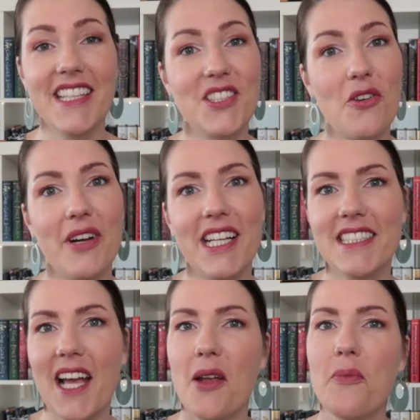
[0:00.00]
As always,
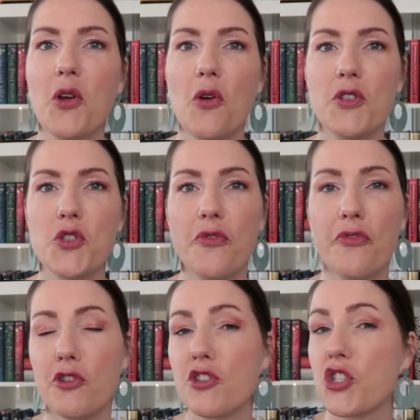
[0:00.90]
I'm going to
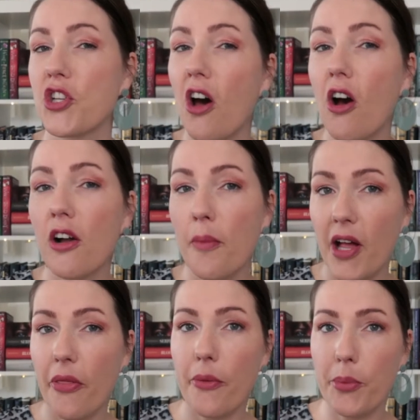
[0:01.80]
first talk
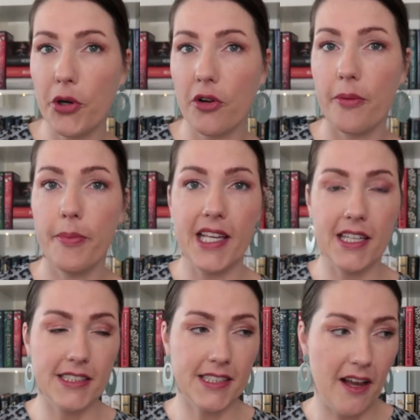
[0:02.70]
about the book
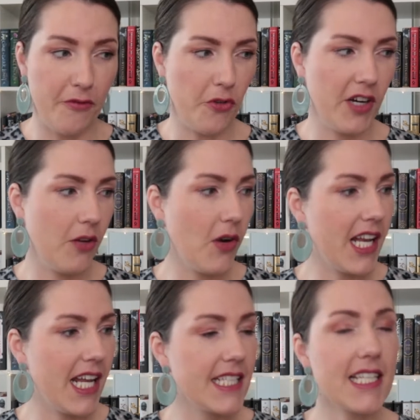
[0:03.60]
because I've already read
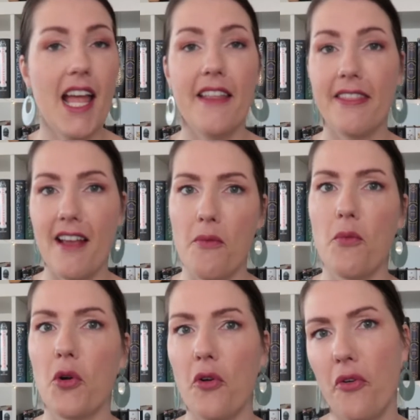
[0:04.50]
it, and then
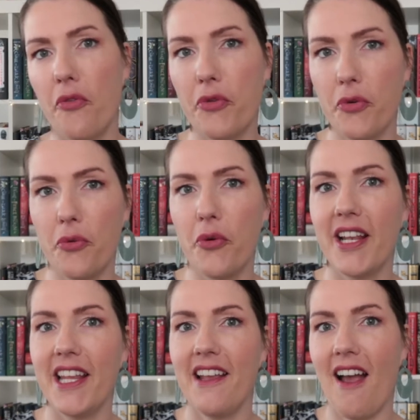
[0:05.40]
we'll go through
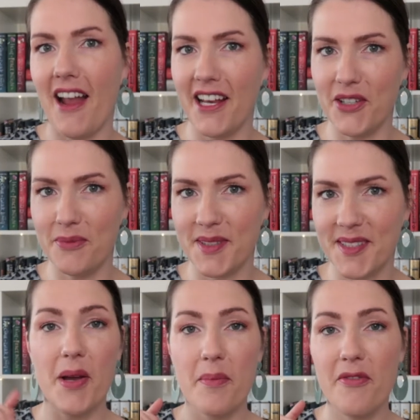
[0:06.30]
the items.
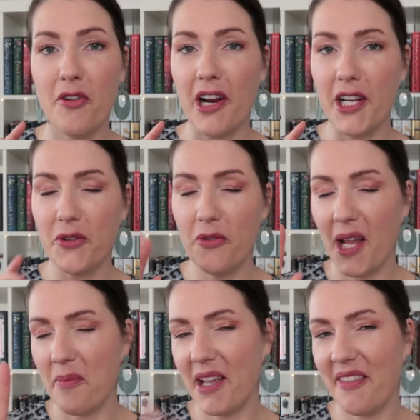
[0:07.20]
But before I do,
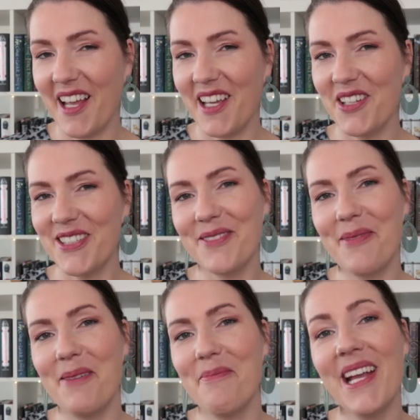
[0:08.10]
a big thank you to
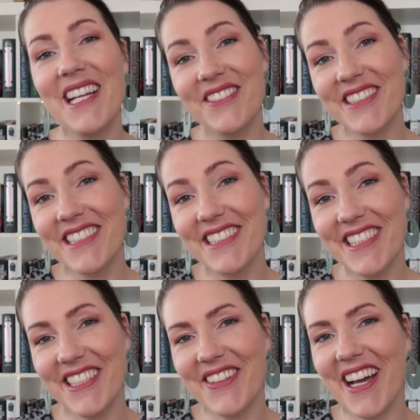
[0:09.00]
my patrons.
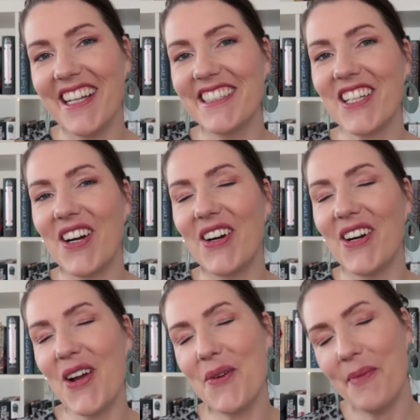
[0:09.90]
You guys
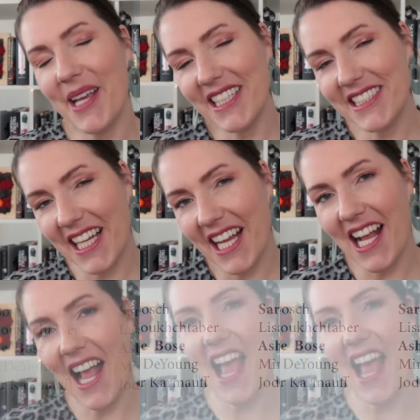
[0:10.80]
are amazing,